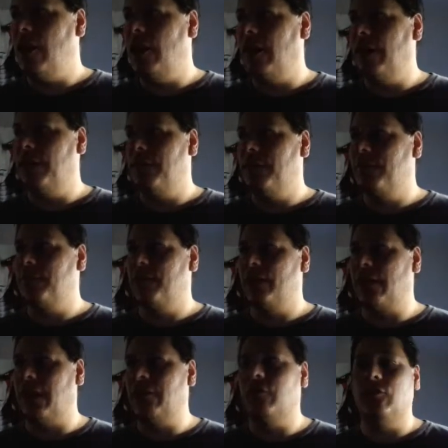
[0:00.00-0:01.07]

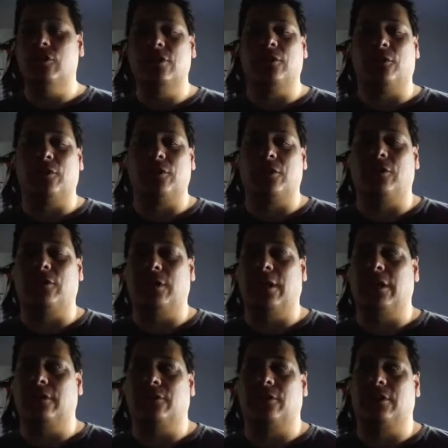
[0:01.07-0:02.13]
I do use it for certain
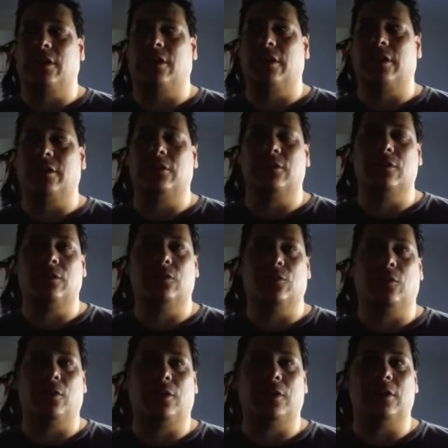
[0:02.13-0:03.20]
things, so it's not like it's
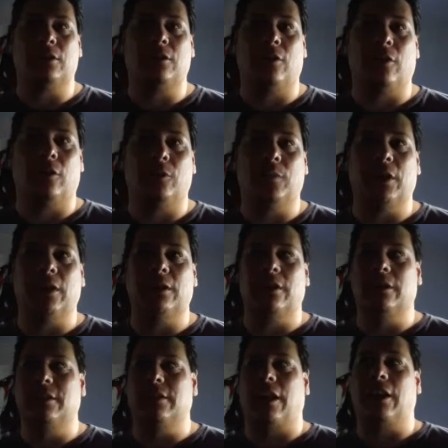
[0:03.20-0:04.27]
a worthless card, but
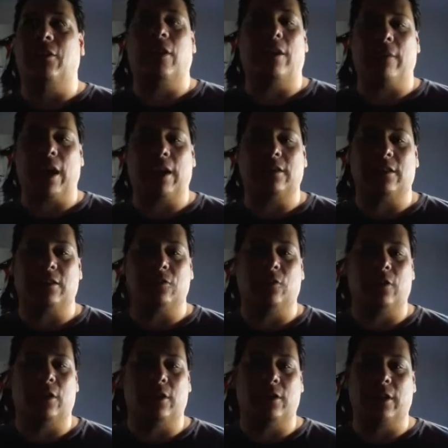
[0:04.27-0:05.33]
I don't have access
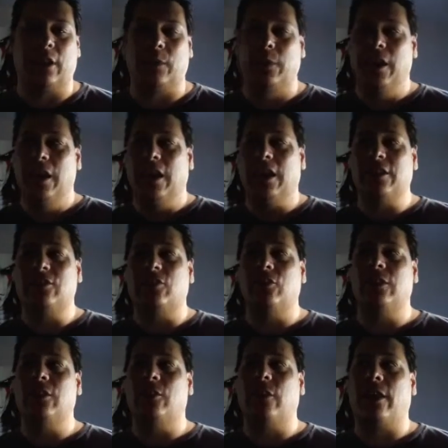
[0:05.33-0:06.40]
to it all the time. And I
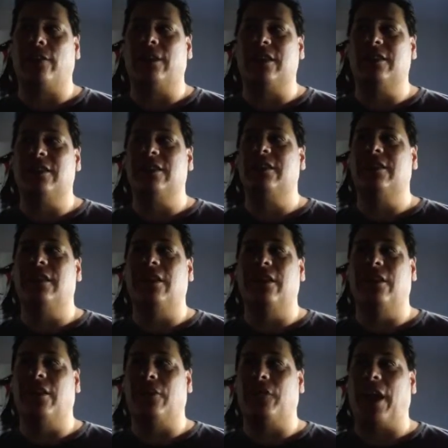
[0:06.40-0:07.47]
certainly don't have
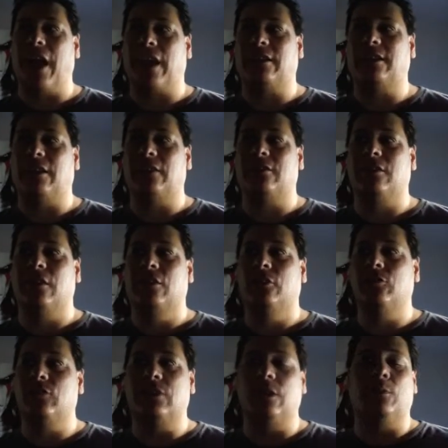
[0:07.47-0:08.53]
consistent enough access
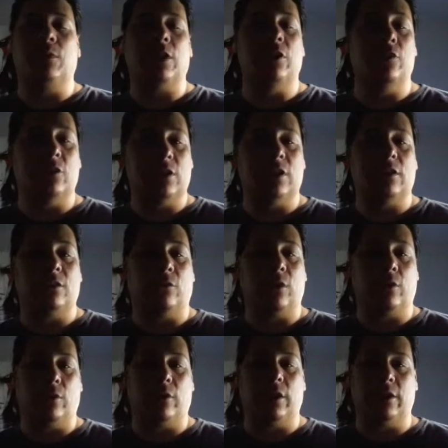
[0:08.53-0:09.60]
to simply use it to
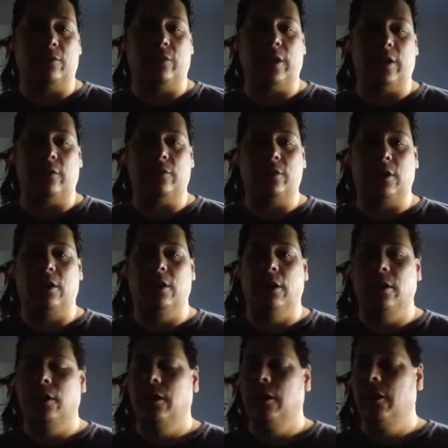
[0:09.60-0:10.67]
record these videos.
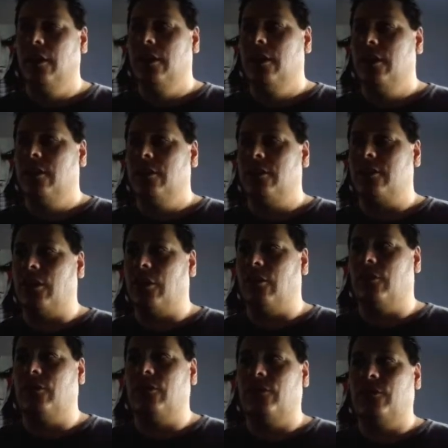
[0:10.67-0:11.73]

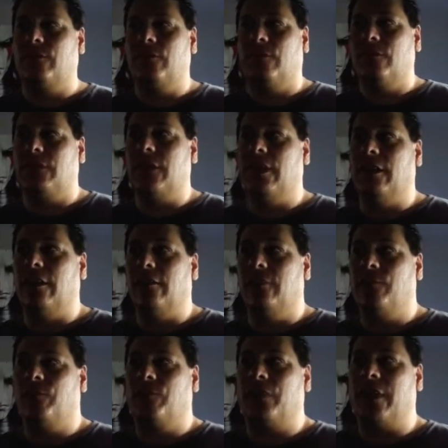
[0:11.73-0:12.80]
So,
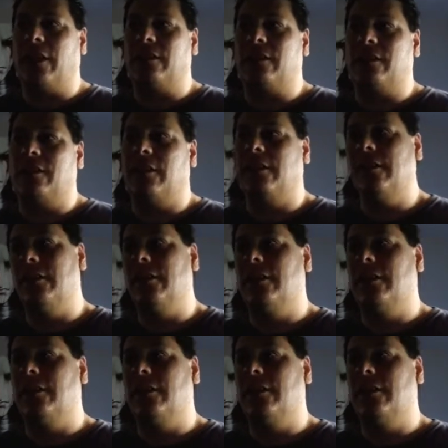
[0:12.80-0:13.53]
that's